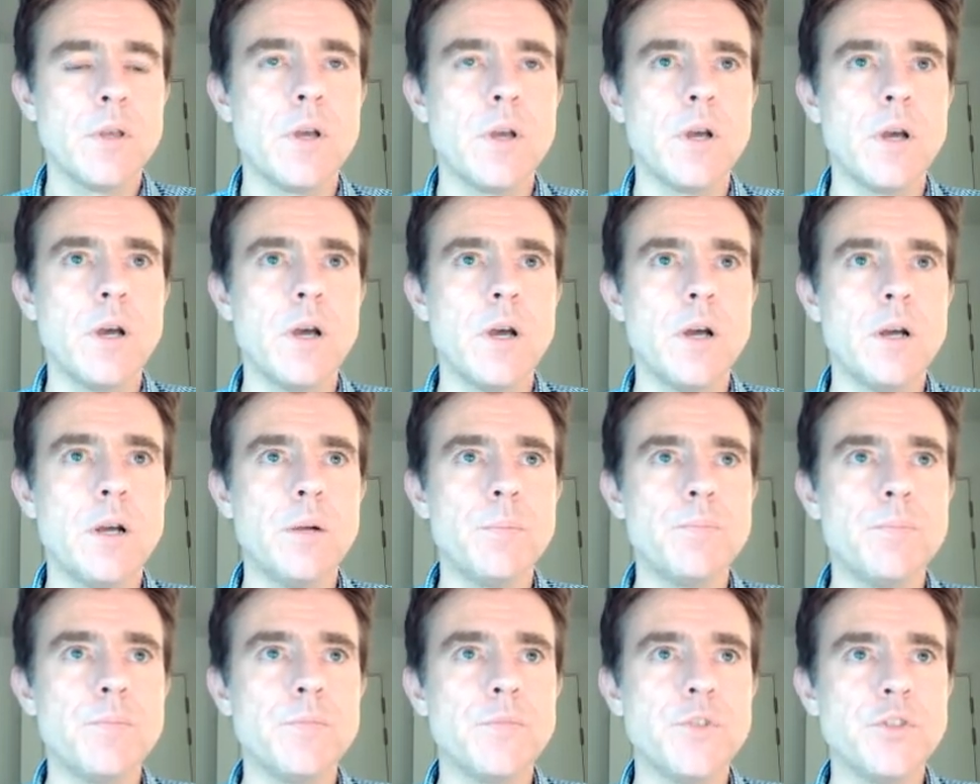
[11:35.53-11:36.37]

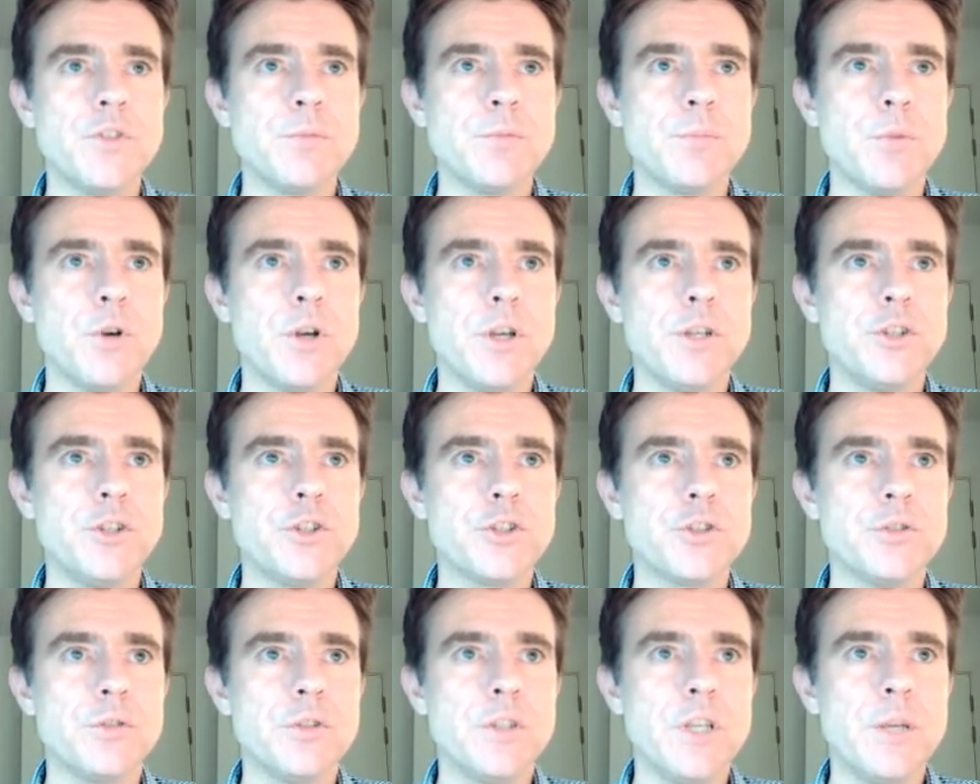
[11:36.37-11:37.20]
This is my
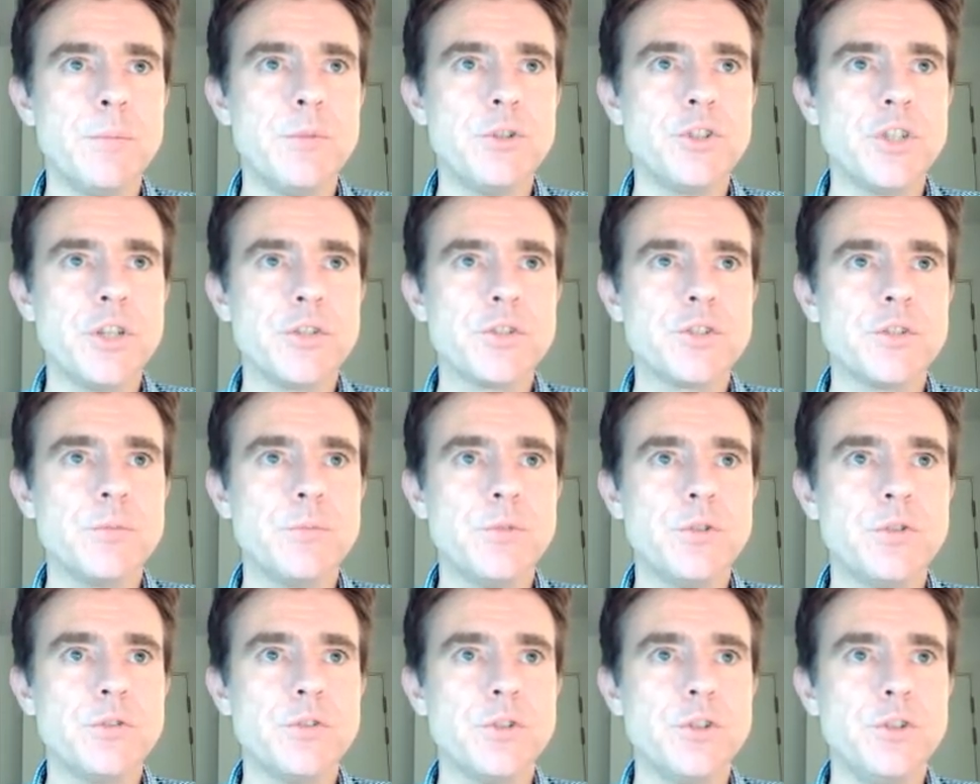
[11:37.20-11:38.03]
initial image
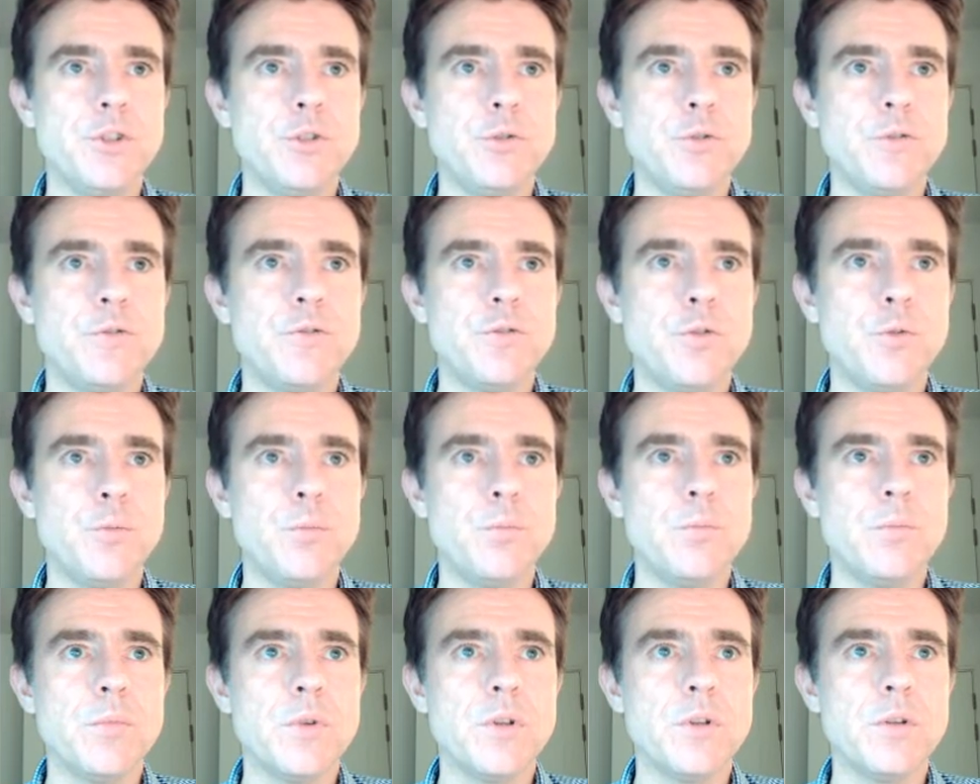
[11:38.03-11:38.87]
estimate,
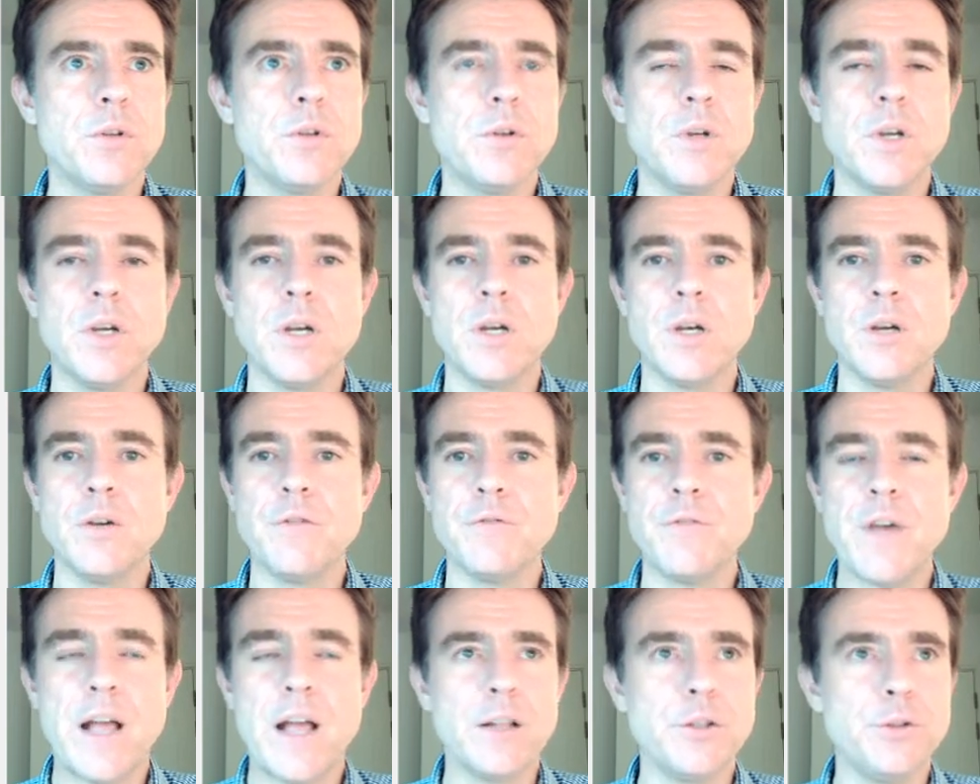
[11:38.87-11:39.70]
uniform
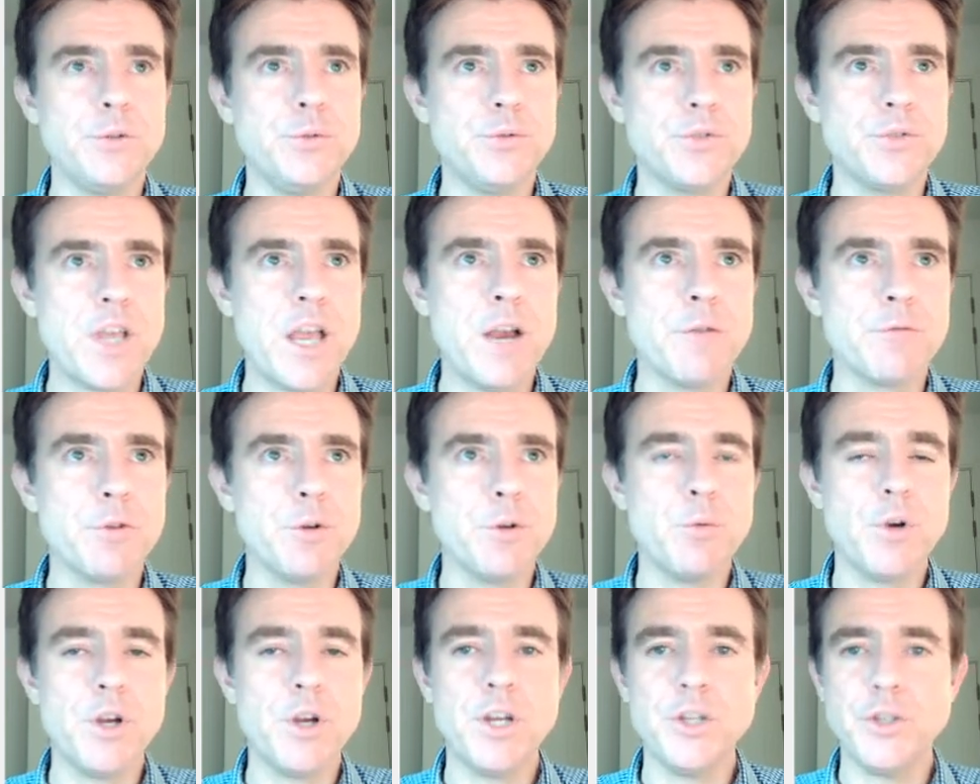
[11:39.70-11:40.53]
values
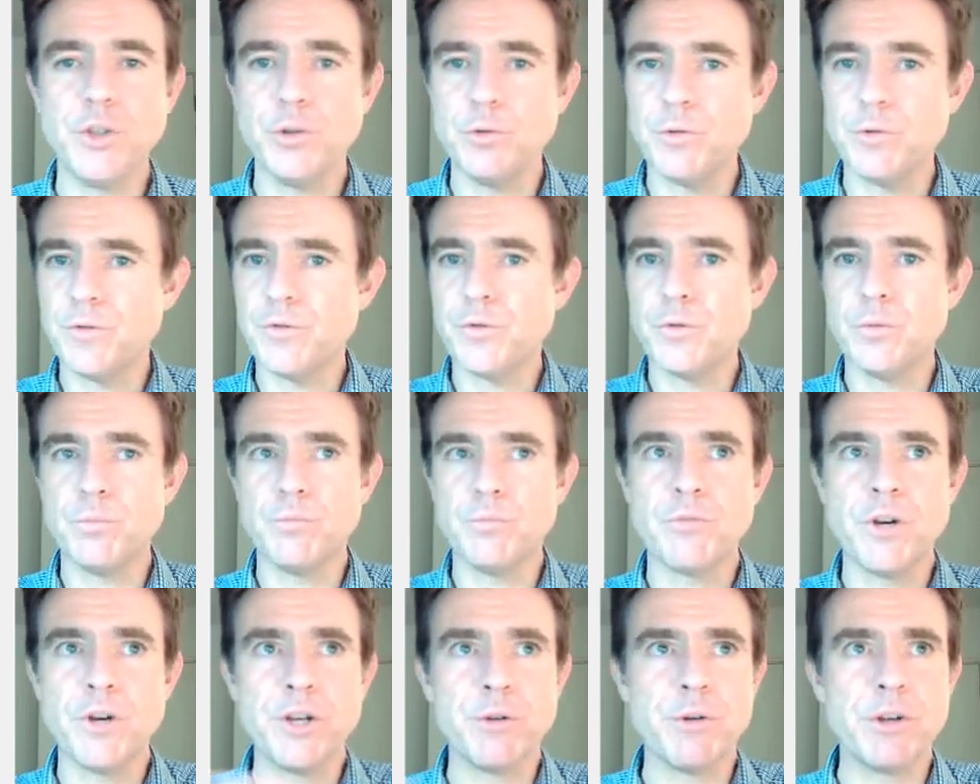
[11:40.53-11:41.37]
everywhere, uniform
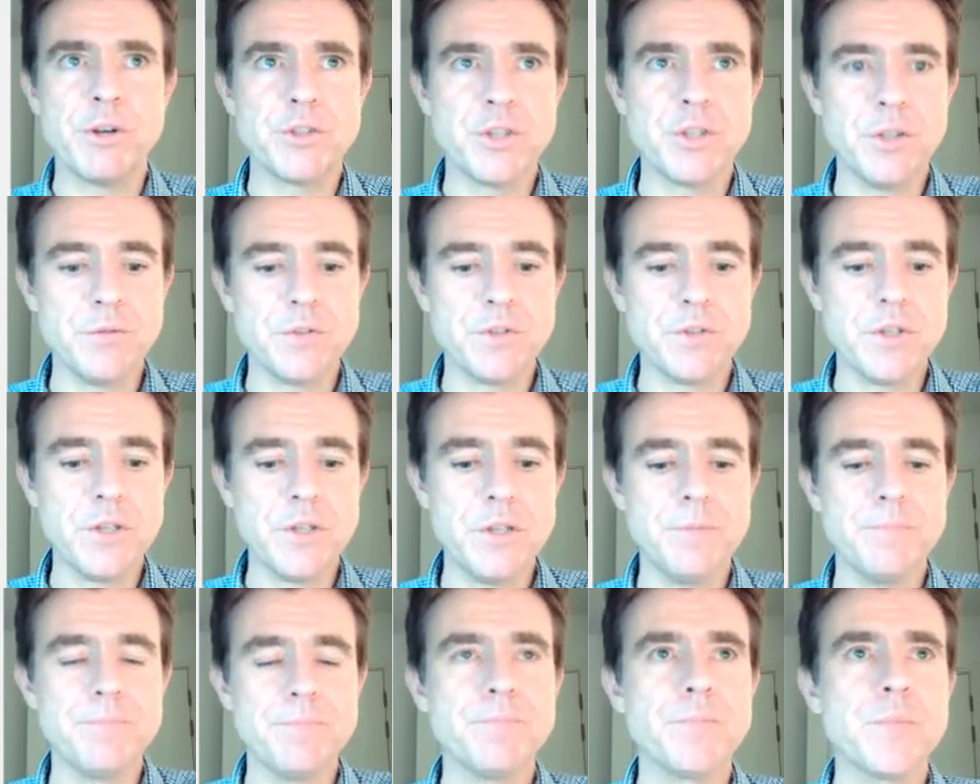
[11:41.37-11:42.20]
radioactivity.